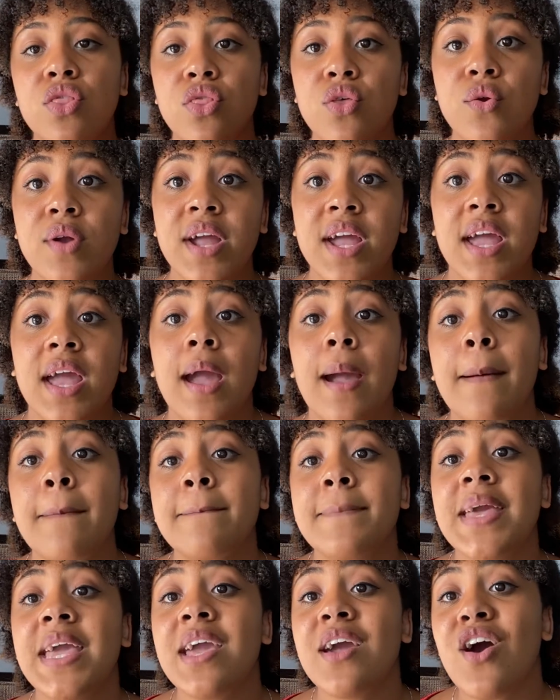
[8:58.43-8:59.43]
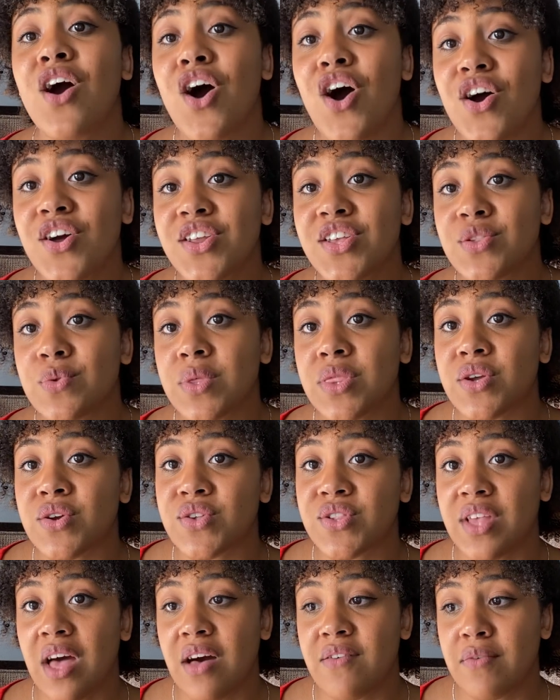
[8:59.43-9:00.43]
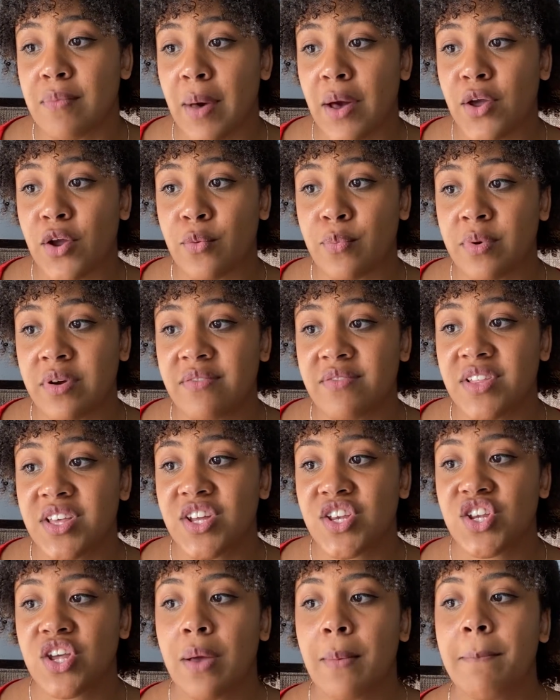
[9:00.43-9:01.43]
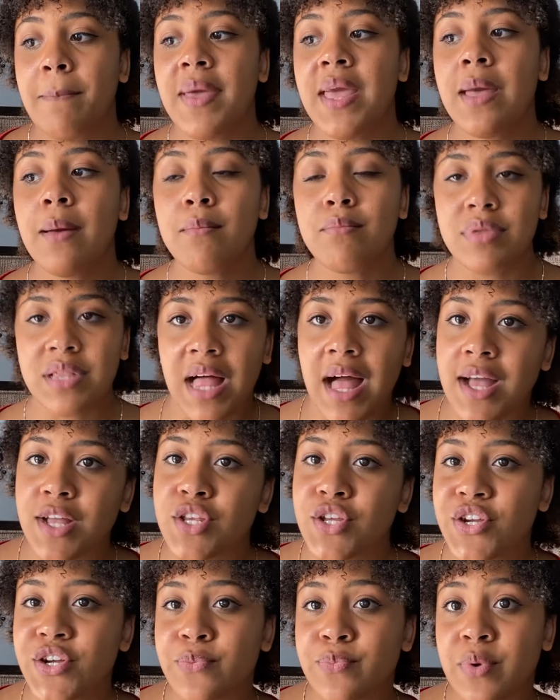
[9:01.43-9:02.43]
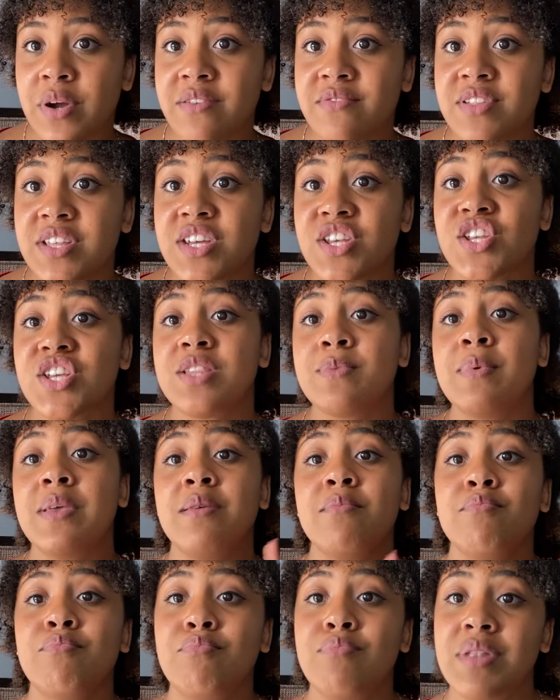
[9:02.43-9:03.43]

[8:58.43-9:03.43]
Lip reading: 3, be honest with yourself about your privilege. Being blind to your privilege is being